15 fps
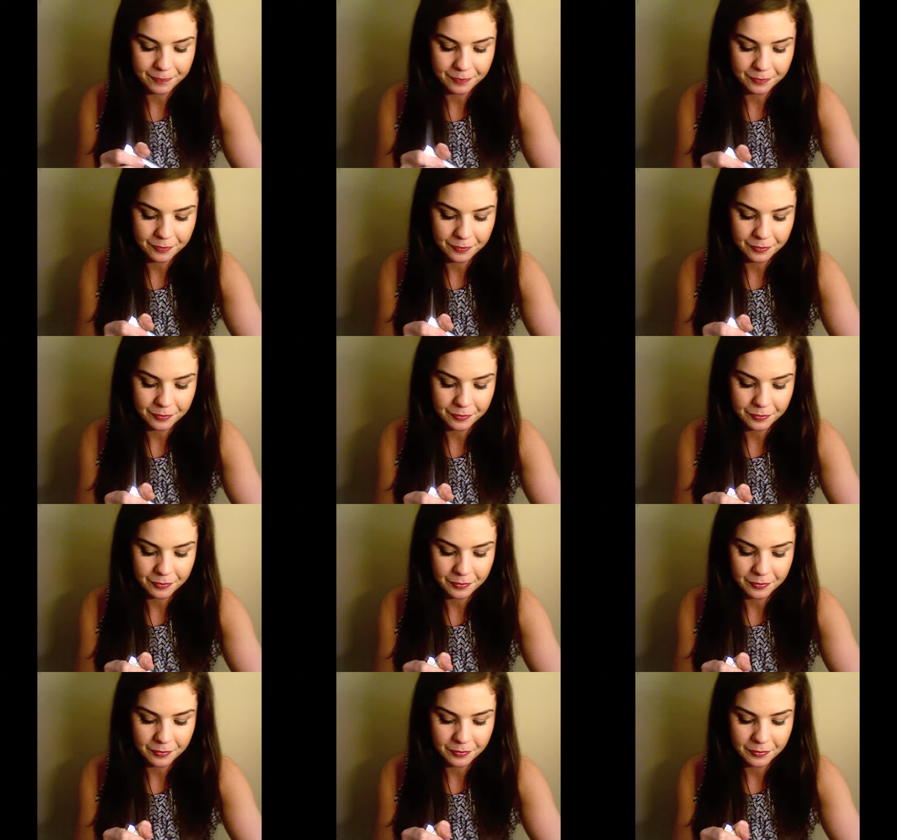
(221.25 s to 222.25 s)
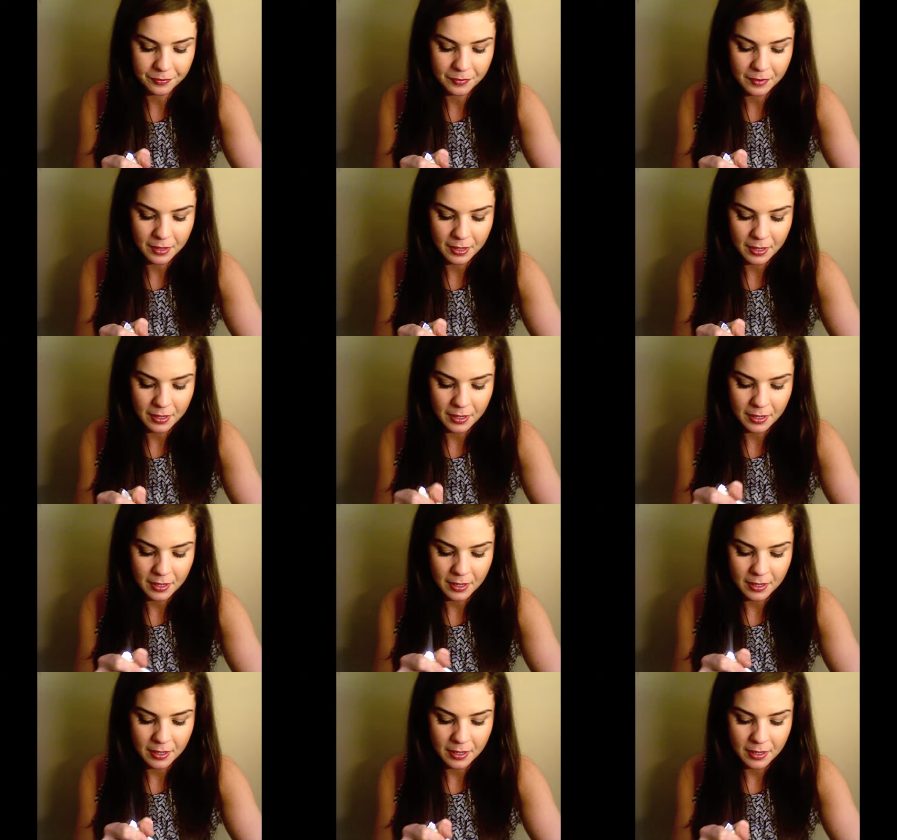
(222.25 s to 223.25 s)

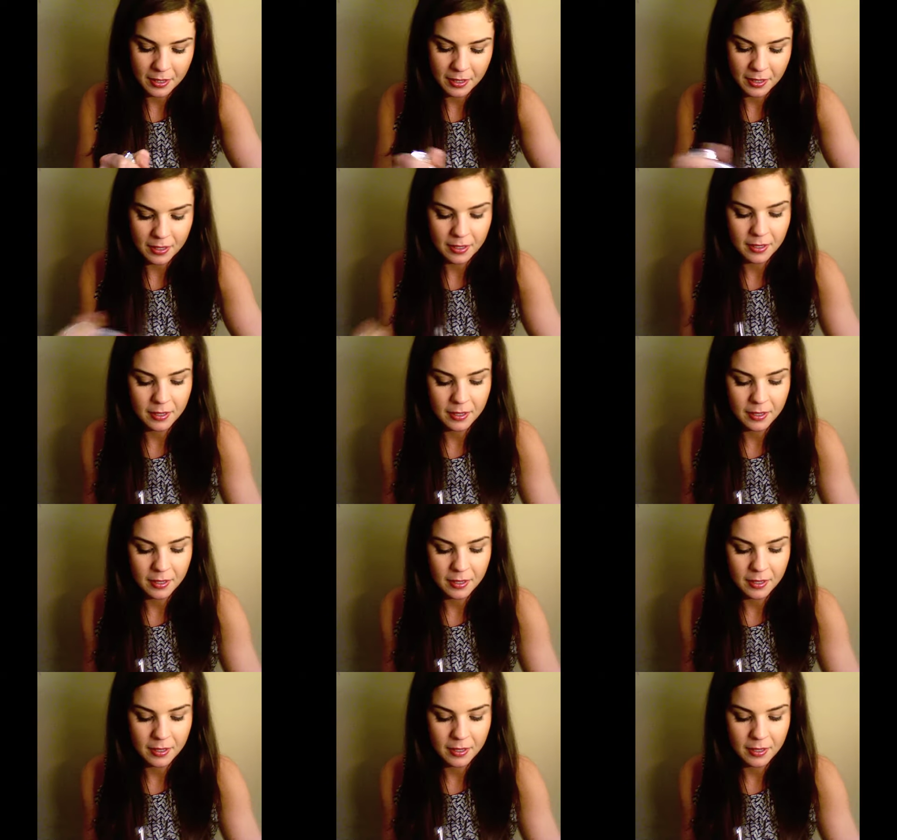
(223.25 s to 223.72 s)
[no speech]